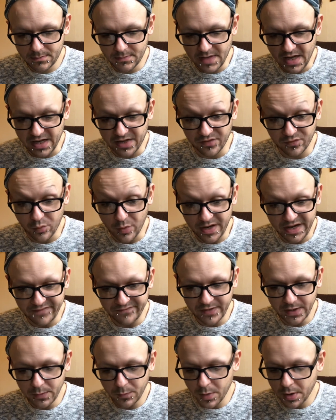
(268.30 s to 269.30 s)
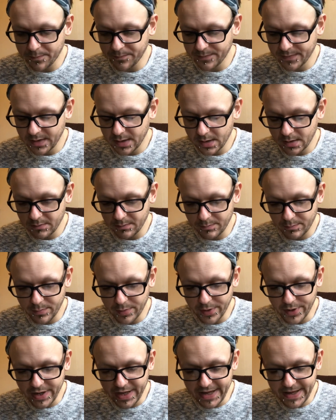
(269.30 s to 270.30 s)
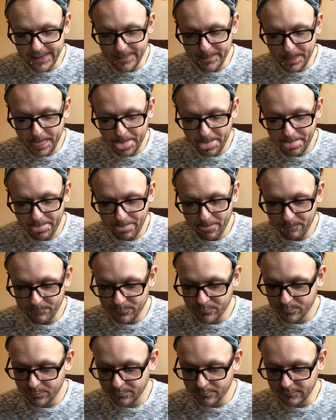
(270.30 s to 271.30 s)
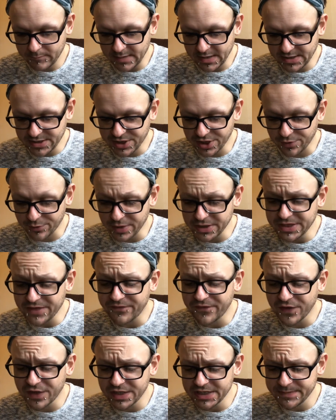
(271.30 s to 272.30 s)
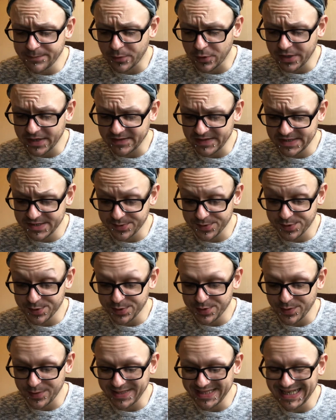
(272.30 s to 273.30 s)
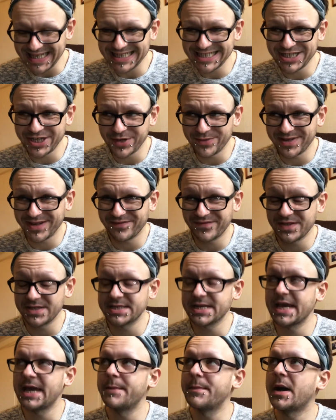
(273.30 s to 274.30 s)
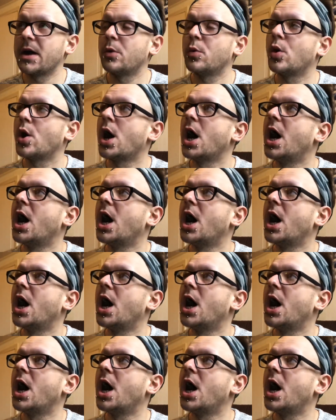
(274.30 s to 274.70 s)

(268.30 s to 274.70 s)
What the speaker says: and whenever you want. But so there was a first book in this series which I read last year when it first came out,